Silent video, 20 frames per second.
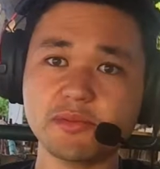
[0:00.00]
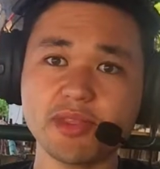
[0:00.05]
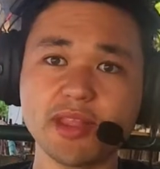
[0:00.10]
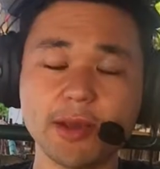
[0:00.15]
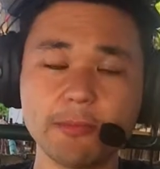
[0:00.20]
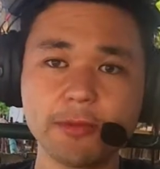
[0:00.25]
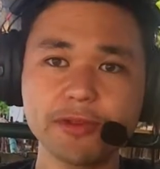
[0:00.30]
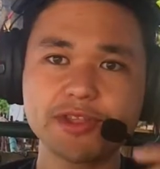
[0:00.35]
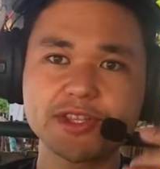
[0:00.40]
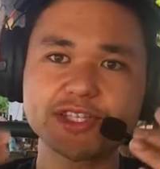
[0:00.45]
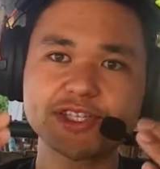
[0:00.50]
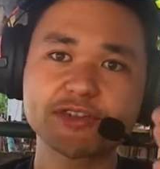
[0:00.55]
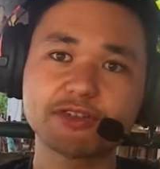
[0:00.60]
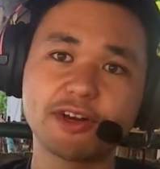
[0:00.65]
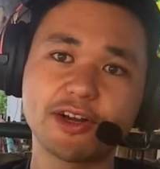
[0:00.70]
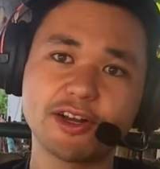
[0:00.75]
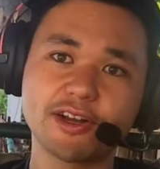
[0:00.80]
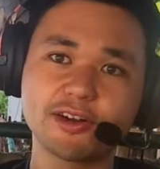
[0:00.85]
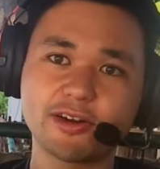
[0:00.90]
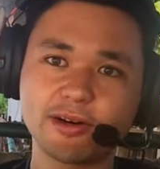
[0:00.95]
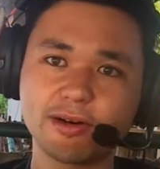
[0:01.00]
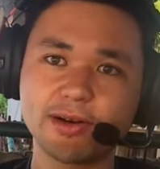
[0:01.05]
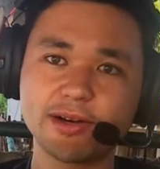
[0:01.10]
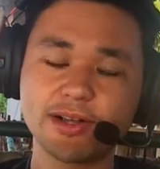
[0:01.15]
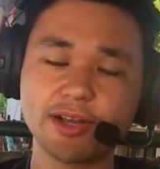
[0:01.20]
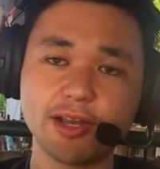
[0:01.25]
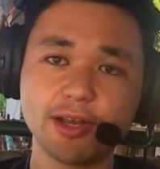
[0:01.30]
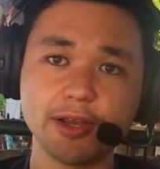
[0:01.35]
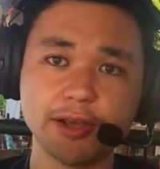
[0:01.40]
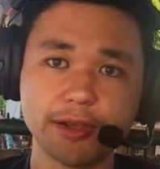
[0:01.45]
And with this credit card,
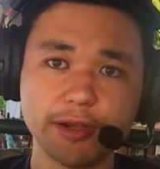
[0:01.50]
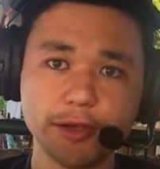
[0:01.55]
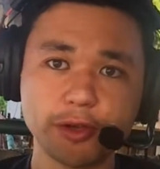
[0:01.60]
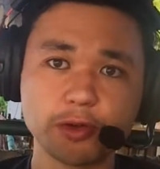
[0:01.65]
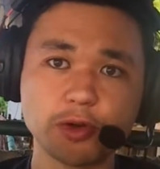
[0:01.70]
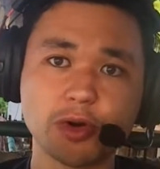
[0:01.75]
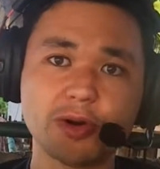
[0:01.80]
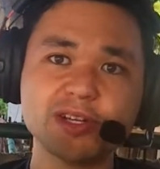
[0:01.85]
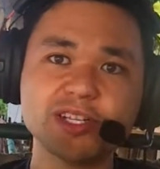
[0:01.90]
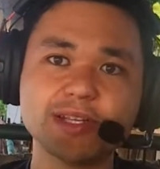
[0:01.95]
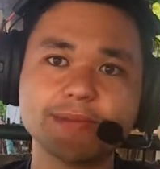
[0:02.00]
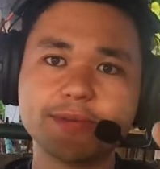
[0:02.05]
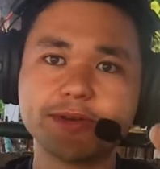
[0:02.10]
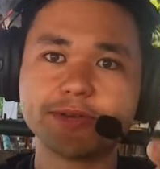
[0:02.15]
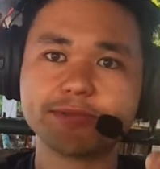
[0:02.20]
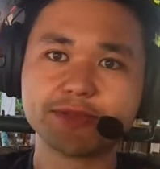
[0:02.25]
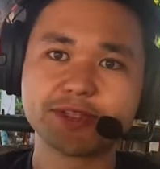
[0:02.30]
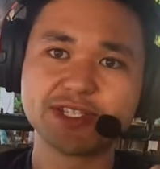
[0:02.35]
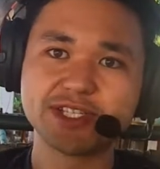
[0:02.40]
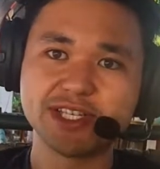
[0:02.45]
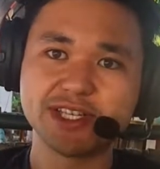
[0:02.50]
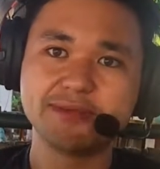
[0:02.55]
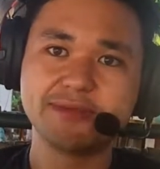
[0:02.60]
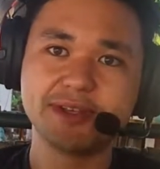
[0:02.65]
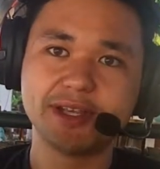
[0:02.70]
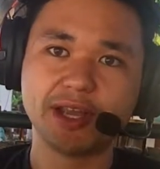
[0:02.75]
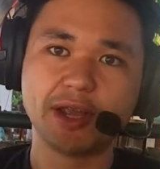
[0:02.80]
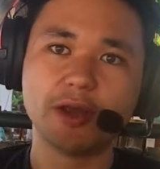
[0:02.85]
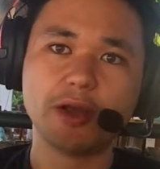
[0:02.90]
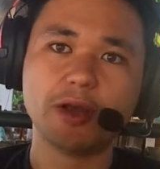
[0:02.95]
you're going to be
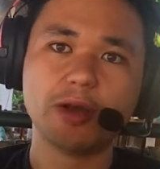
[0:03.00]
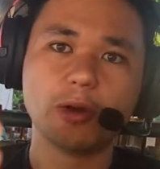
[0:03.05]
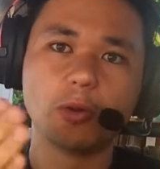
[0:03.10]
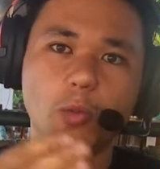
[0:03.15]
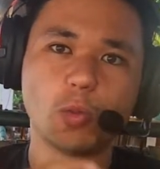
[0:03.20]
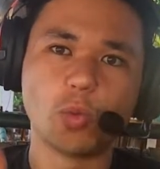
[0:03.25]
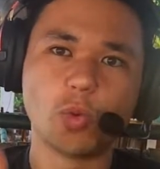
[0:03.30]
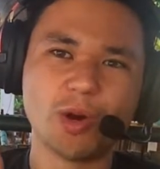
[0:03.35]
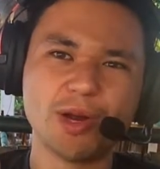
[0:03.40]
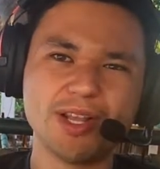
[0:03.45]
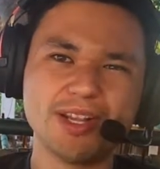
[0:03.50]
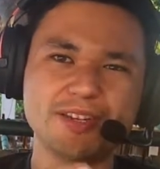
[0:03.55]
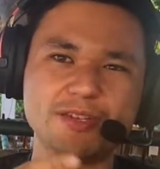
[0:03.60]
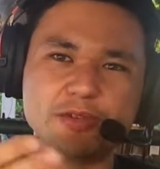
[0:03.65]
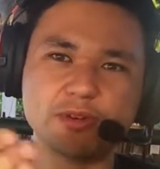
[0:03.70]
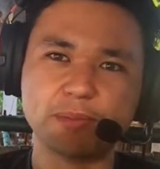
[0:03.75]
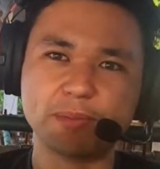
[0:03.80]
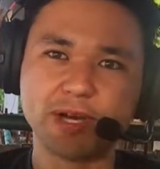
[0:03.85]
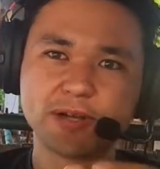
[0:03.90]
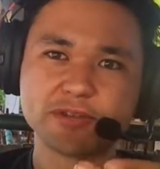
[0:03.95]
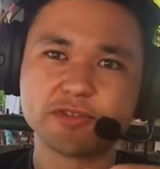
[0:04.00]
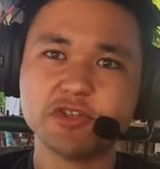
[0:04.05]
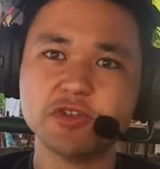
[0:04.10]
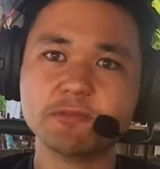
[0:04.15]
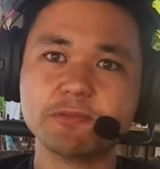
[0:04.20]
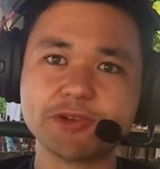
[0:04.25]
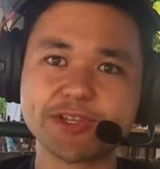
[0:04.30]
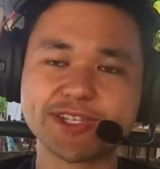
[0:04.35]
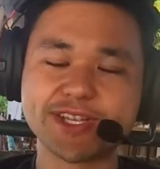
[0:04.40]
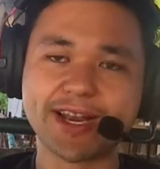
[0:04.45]
receiving 1 to about
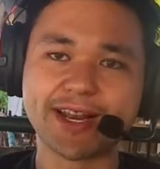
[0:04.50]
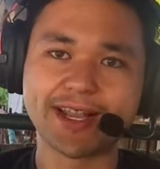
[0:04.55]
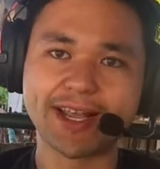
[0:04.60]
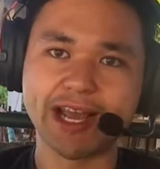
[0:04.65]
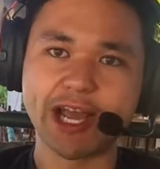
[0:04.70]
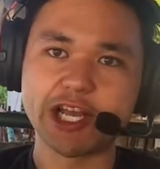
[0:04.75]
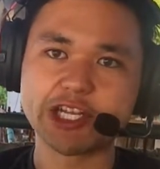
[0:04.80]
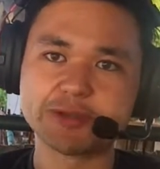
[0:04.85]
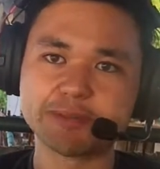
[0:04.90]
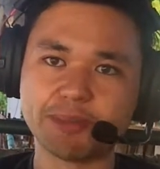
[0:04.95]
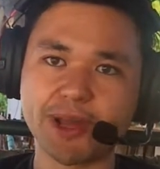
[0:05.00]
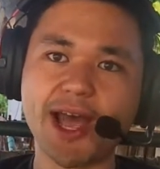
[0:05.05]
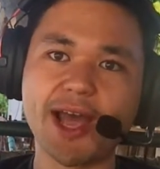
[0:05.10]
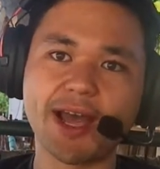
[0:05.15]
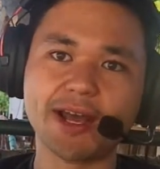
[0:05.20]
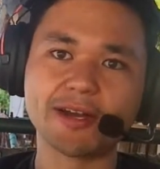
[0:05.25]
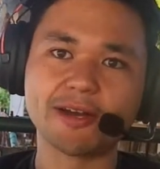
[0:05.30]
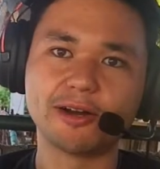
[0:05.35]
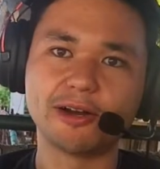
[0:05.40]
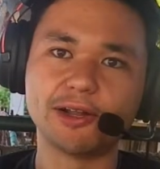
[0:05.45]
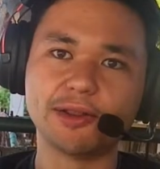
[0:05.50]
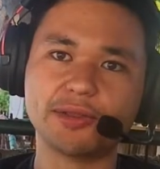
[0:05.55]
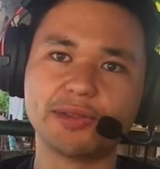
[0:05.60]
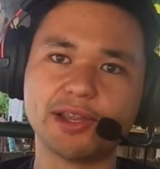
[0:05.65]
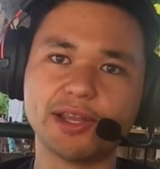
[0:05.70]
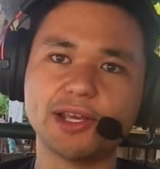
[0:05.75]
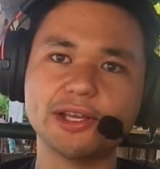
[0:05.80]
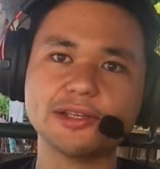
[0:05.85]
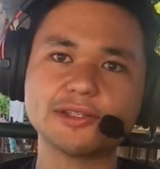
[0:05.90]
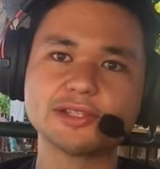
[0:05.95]
2% cash back on
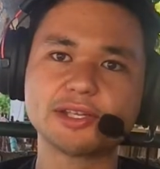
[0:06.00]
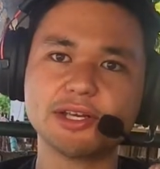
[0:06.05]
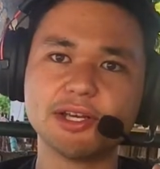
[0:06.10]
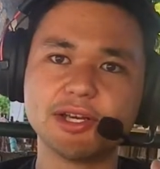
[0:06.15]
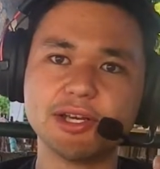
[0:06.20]
things.